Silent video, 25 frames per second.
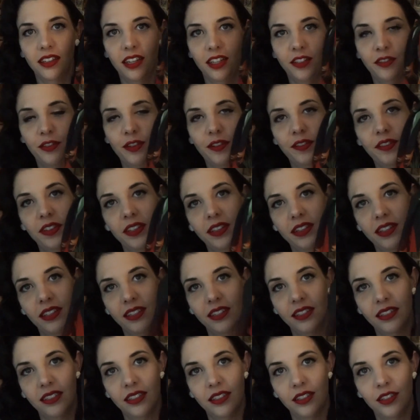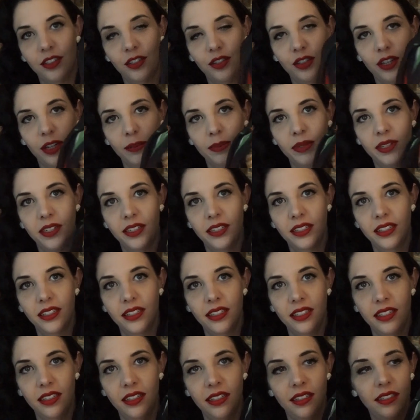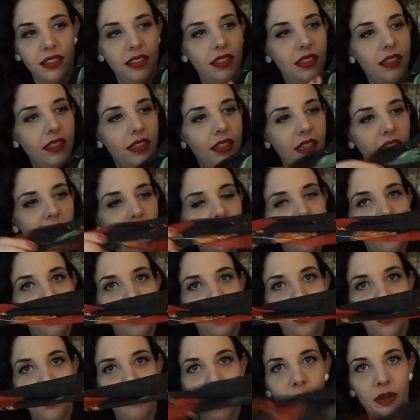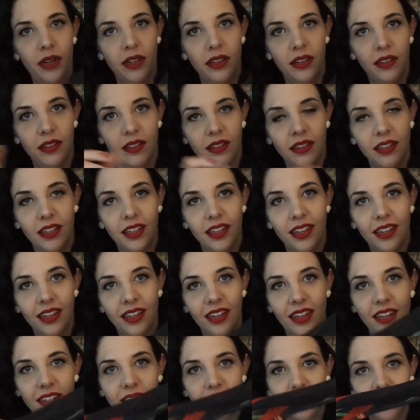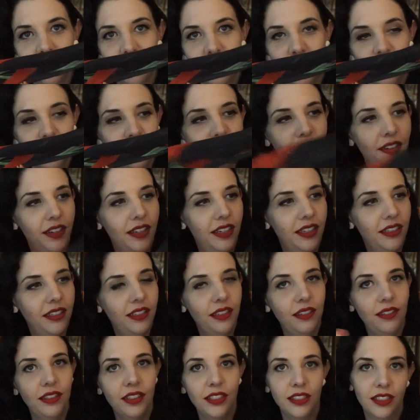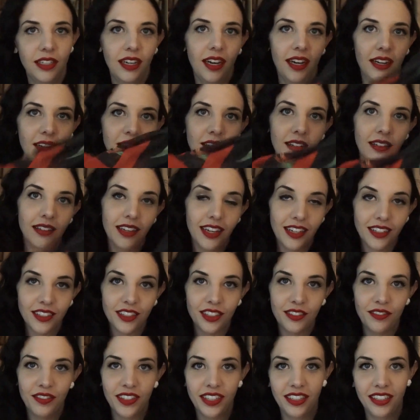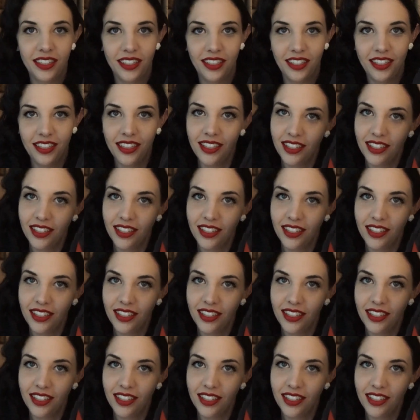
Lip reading: I thrifted this straw purse this year and put a little hair scarf on it too, just to add a little extra vintage